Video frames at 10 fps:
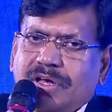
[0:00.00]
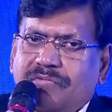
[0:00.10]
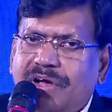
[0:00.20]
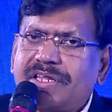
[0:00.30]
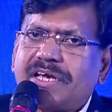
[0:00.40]

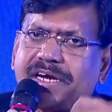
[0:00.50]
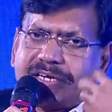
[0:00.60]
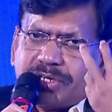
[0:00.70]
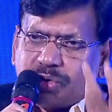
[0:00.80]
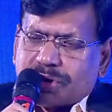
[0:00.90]
When they get
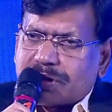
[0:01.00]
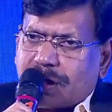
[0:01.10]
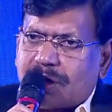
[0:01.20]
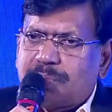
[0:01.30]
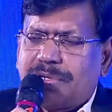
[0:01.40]
into
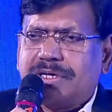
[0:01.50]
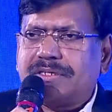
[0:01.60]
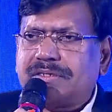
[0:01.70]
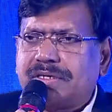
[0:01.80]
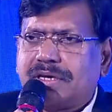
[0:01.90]
third
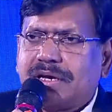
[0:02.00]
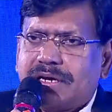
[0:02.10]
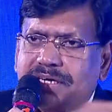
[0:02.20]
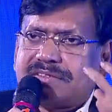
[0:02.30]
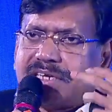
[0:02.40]
month,
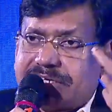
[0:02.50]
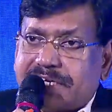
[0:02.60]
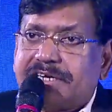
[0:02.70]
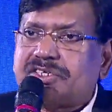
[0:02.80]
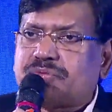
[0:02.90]
it's a
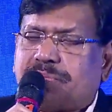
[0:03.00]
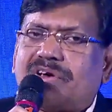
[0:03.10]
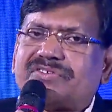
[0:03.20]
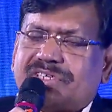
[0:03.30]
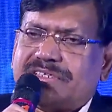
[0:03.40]
tedious
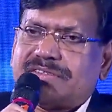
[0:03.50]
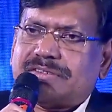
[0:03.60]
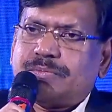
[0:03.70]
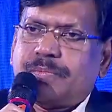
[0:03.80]
process.